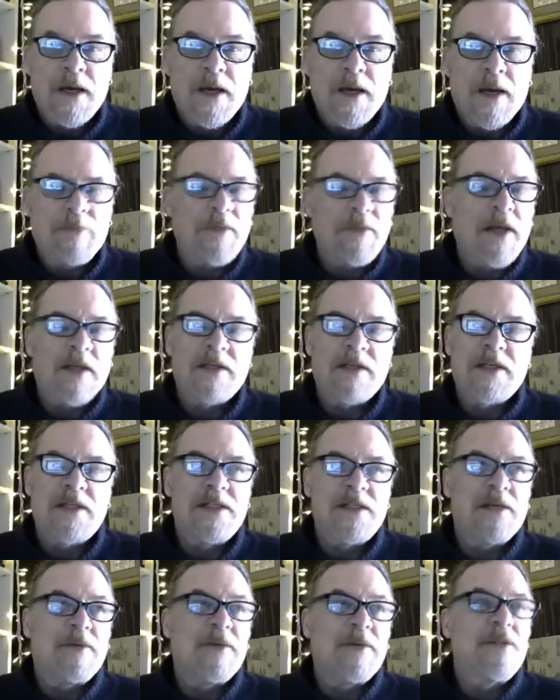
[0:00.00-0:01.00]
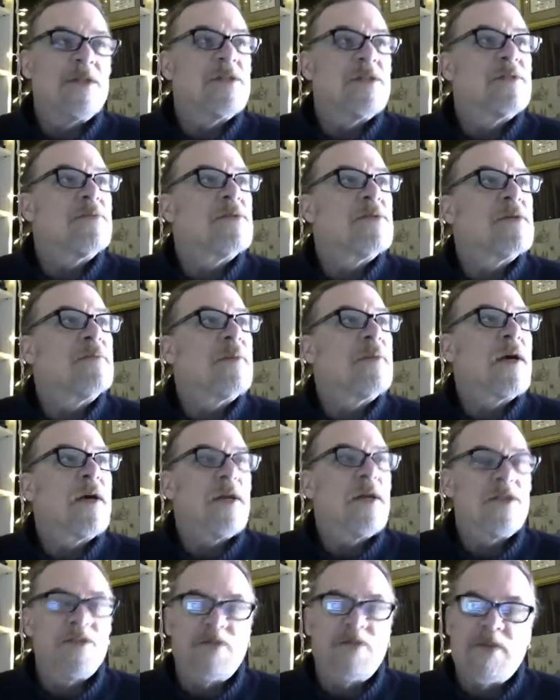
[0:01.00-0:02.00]
Anti-Semitisms, oh my
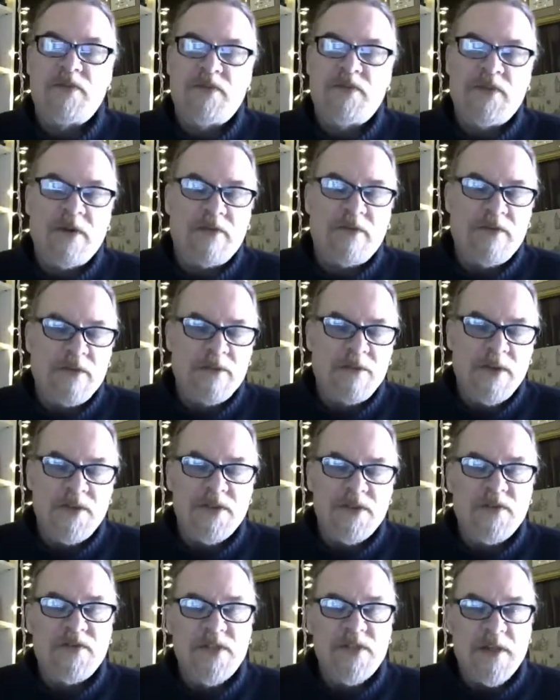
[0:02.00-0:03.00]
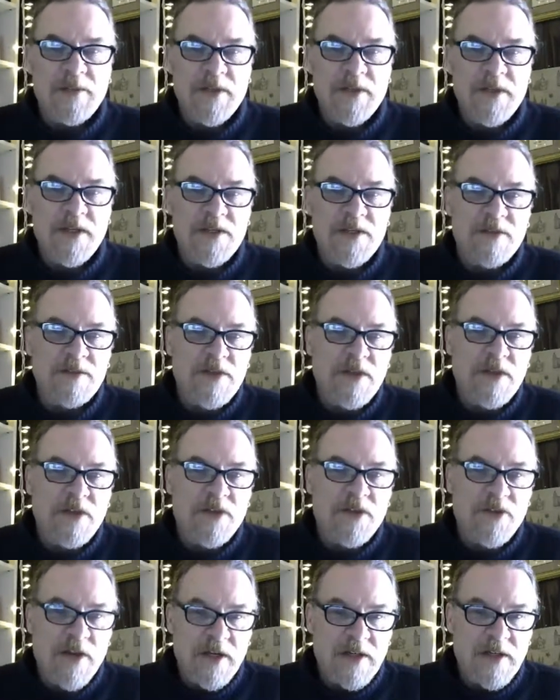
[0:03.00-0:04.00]
gosh, from the use of Semitisms in the
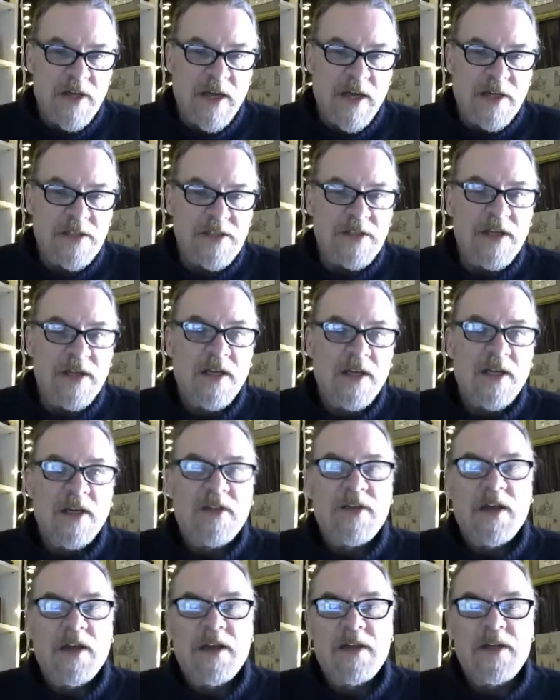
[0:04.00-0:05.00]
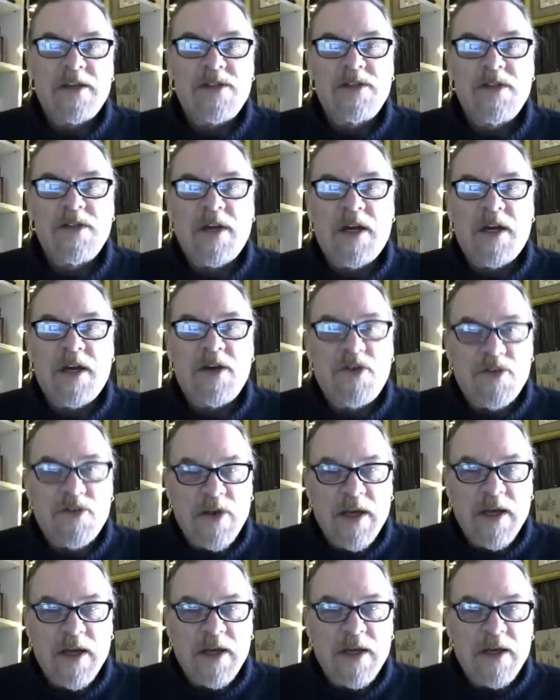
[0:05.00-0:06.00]
Greek text. That is,
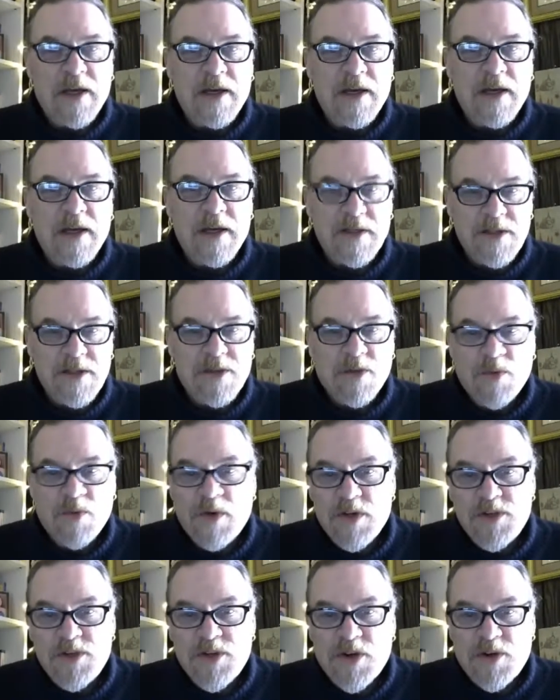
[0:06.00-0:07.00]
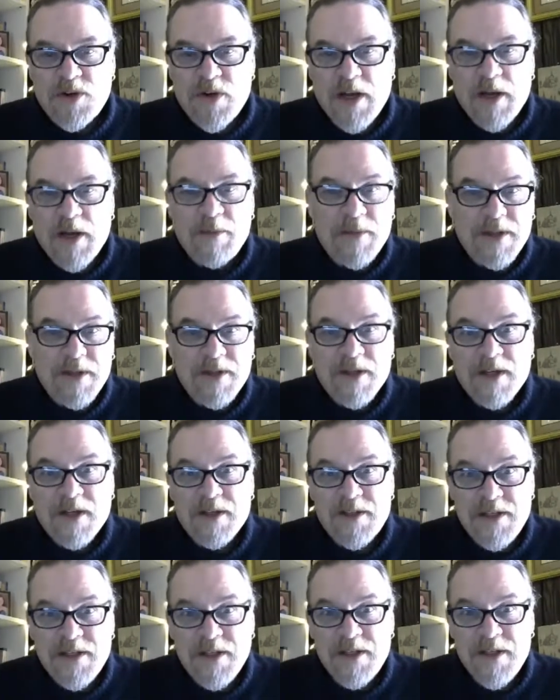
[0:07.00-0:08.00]
Greek, the words are Greek, but
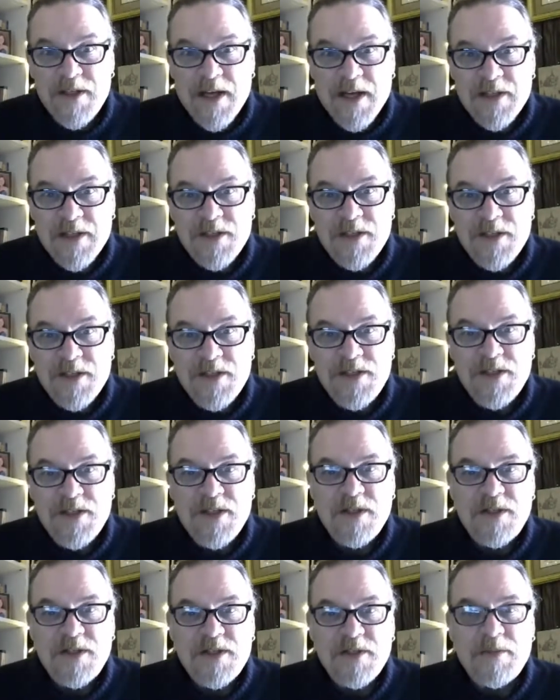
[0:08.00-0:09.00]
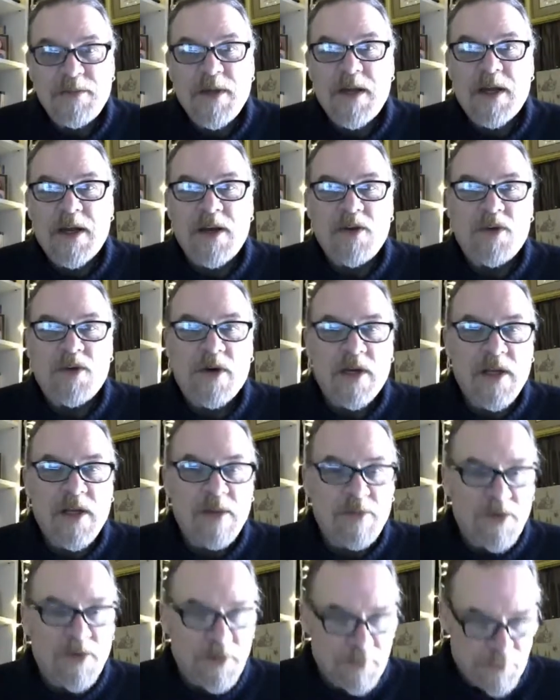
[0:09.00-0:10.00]
the syntax is Semitic or
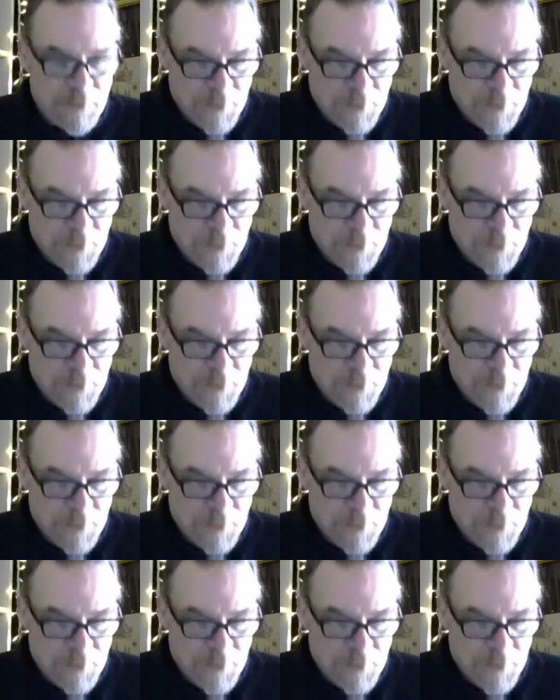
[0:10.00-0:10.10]
Hebrew